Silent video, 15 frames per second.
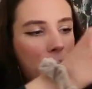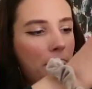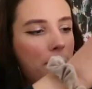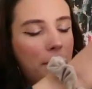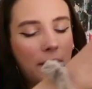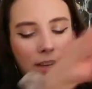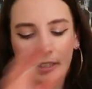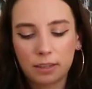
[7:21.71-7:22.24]

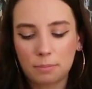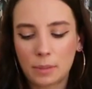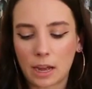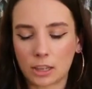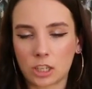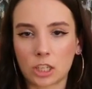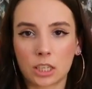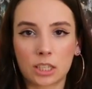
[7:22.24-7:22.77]
about because it
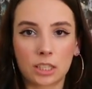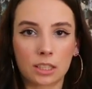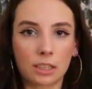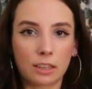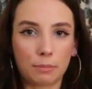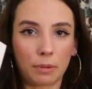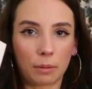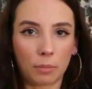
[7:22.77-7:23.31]
matches
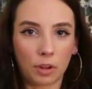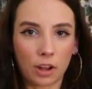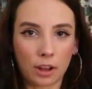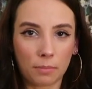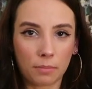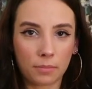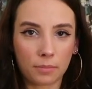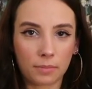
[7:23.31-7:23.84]
the
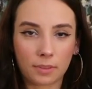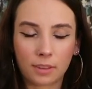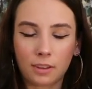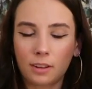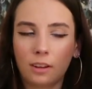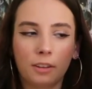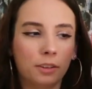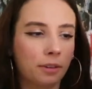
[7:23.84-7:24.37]
bubblegum
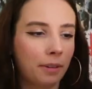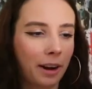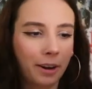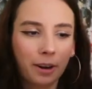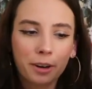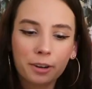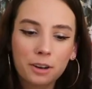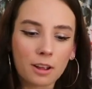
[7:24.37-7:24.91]
on the
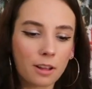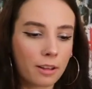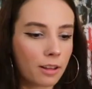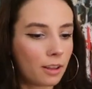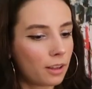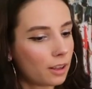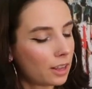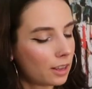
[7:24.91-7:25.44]
record.
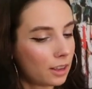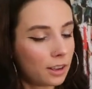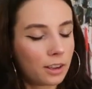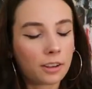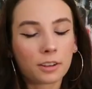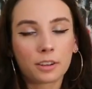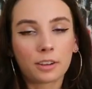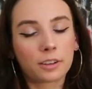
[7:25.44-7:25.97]

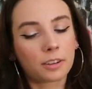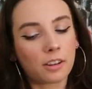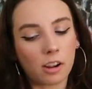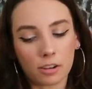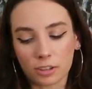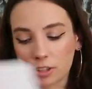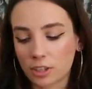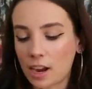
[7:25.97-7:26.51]

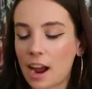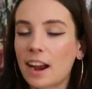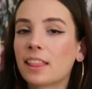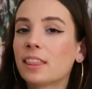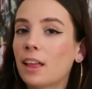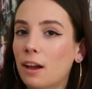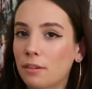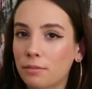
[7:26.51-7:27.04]
Gosh, I
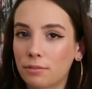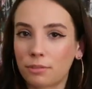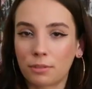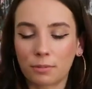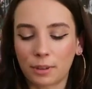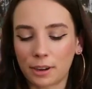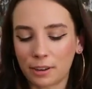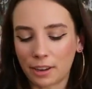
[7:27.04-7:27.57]
love
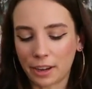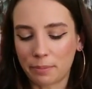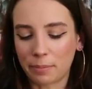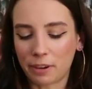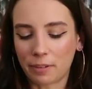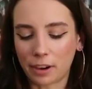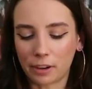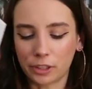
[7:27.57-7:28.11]
when like
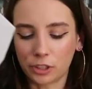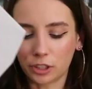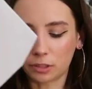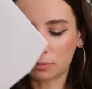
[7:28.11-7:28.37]
my records